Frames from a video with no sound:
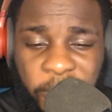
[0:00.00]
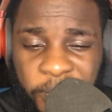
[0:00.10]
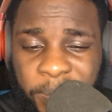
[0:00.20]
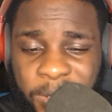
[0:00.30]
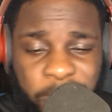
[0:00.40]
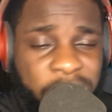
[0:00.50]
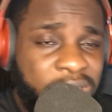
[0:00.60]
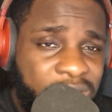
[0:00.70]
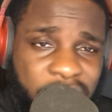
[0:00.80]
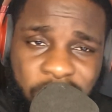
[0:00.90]
of him
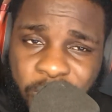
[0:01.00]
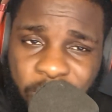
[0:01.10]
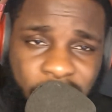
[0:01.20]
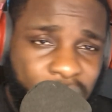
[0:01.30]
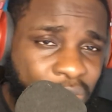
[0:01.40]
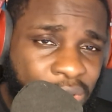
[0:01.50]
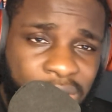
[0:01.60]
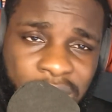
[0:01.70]
explaining his whole